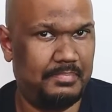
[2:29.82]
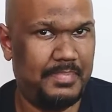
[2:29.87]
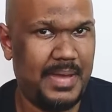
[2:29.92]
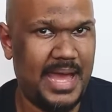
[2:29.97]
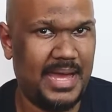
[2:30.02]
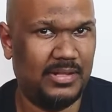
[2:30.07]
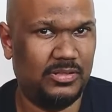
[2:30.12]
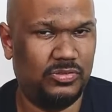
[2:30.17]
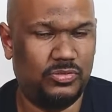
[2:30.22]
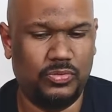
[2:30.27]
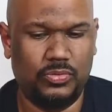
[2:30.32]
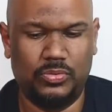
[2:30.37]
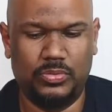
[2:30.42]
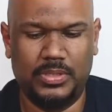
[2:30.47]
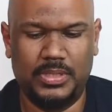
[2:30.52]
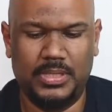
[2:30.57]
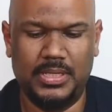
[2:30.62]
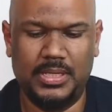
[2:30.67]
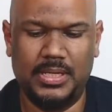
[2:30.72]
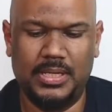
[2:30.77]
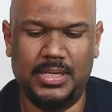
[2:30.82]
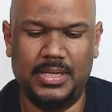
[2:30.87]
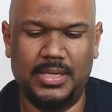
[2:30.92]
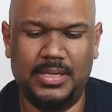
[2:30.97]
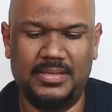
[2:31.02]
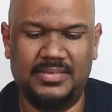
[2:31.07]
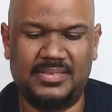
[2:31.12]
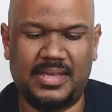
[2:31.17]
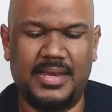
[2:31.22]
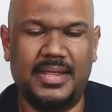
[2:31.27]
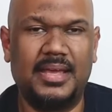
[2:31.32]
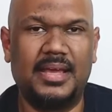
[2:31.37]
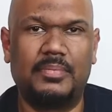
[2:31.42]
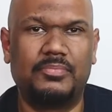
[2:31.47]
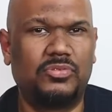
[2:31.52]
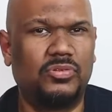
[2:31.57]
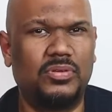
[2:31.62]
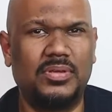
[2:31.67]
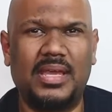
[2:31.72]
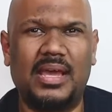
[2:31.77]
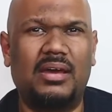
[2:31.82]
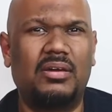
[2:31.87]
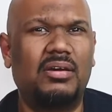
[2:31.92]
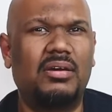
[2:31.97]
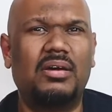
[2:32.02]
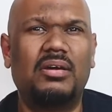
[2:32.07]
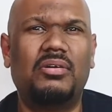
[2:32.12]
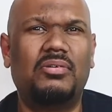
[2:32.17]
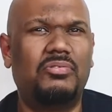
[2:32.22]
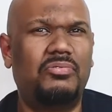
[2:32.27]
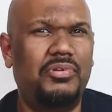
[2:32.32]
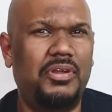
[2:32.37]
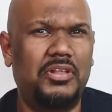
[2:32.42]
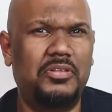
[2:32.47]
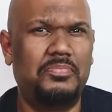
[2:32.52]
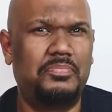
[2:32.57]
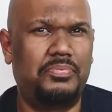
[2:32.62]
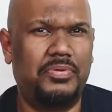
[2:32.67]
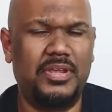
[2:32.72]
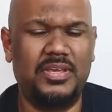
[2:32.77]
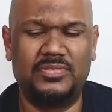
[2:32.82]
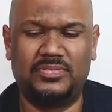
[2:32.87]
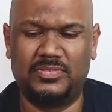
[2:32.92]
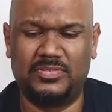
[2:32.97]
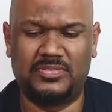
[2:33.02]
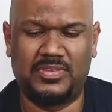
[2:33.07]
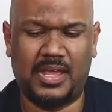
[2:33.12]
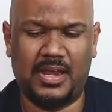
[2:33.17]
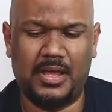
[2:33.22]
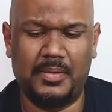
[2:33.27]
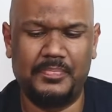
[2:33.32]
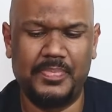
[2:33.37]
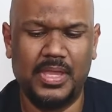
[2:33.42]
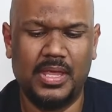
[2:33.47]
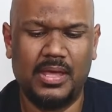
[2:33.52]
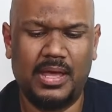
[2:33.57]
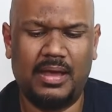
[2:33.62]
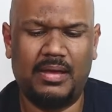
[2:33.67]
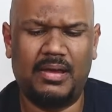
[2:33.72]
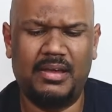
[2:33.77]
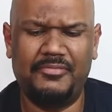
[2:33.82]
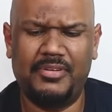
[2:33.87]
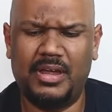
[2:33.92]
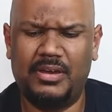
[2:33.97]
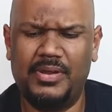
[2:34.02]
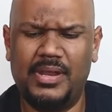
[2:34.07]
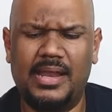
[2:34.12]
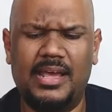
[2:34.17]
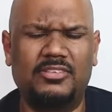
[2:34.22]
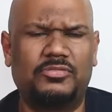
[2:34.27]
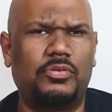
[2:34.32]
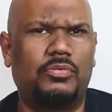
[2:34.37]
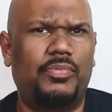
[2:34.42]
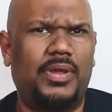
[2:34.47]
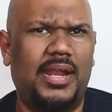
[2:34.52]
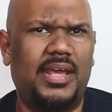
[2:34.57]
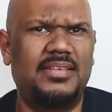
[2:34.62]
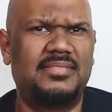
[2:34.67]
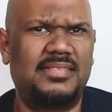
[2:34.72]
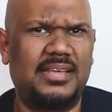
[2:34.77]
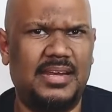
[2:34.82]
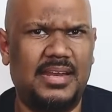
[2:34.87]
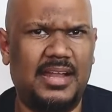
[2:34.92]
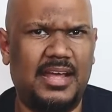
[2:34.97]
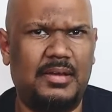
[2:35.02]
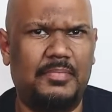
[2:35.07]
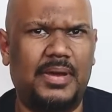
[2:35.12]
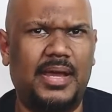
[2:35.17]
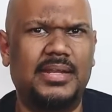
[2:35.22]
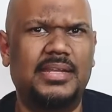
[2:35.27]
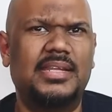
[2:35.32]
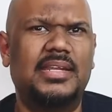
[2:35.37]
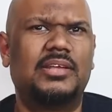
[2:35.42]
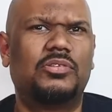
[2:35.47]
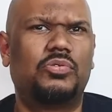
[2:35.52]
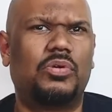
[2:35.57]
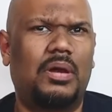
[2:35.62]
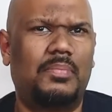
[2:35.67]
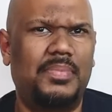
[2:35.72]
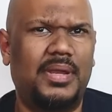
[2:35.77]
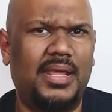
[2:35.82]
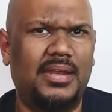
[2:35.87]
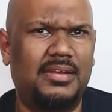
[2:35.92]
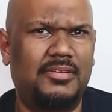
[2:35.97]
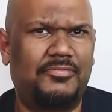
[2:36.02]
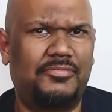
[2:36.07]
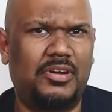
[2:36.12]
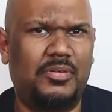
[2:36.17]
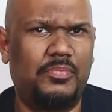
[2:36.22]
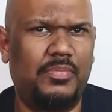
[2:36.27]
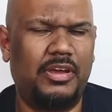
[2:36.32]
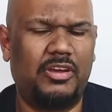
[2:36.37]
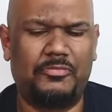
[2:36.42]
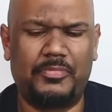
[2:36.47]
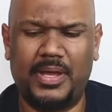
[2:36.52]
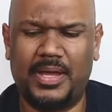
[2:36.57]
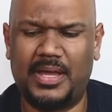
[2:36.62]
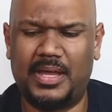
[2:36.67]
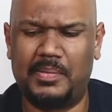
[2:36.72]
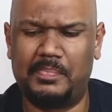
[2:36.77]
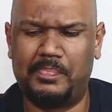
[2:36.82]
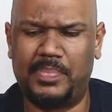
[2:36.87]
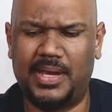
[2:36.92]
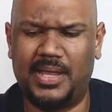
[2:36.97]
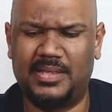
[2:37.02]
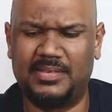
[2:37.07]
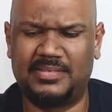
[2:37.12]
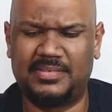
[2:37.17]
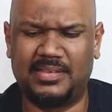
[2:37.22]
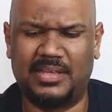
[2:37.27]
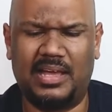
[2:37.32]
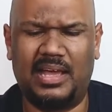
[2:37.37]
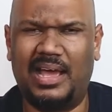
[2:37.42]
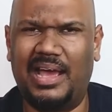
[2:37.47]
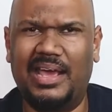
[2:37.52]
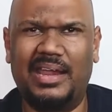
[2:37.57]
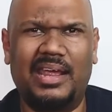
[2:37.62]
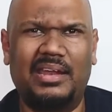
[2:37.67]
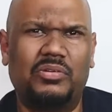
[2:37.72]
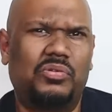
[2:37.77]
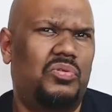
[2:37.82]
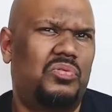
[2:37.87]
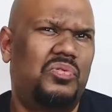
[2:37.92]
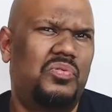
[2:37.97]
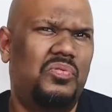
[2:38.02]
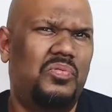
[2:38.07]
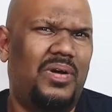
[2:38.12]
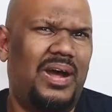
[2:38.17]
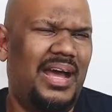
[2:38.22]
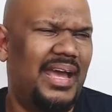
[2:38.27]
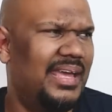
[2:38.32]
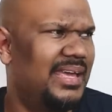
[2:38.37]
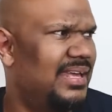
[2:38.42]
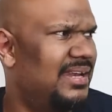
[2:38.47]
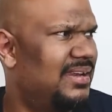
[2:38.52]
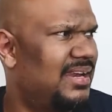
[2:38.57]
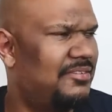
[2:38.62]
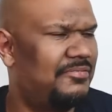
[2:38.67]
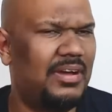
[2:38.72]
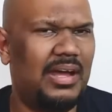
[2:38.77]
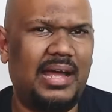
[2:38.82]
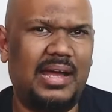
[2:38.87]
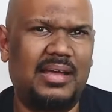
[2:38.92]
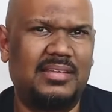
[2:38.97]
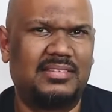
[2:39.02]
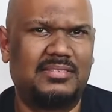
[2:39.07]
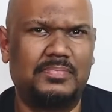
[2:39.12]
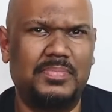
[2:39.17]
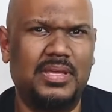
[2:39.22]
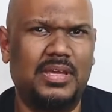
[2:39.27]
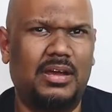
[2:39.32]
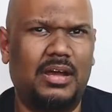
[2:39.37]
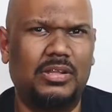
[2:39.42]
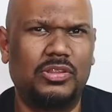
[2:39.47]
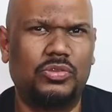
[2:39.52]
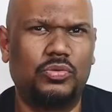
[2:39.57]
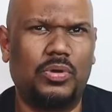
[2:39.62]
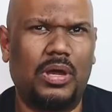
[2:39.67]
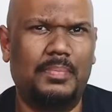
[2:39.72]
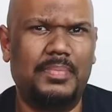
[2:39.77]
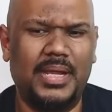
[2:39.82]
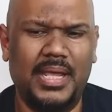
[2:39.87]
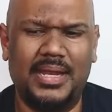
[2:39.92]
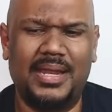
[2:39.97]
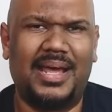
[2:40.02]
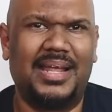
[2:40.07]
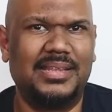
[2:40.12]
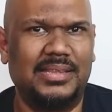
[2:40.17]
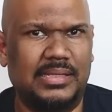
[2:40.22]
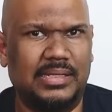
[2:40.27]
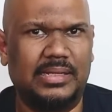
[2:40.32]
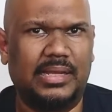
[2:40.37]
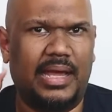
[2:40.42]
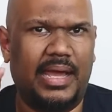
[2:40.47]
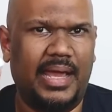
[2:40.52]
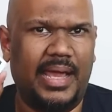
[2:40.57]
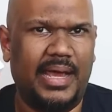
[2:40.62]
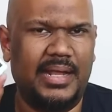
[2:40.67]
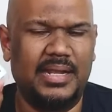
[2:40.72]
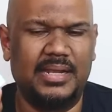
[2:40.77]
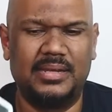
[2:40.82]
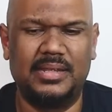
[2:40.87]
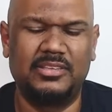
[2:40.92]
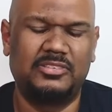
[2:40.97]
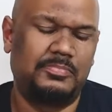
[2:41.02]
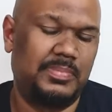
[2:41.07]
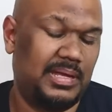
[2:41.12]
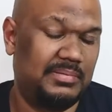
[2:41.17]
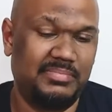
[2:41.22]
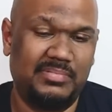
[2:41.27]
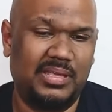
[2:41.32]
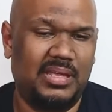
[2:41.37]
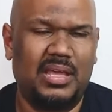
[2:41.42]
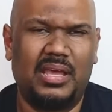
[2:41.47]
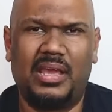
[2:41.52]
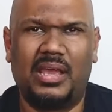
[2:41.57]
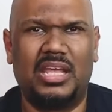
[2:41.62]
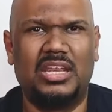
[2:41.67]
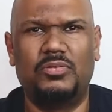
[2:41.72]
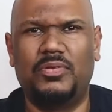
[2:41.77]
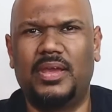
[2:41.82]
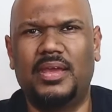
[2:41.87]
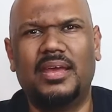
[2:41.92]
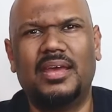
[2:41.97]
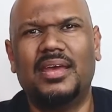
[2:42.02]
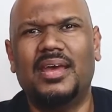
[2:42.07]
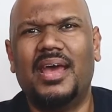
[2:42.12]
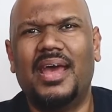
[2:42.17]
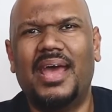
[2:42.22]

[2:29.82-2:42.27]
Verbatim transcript: back to the setting up. So yeah, real breeze to set up. However, I realized that when I set it up, I needed to update the firmware of my Hub Plus, and I don't know why it never asked me to update until I added this. But anyway,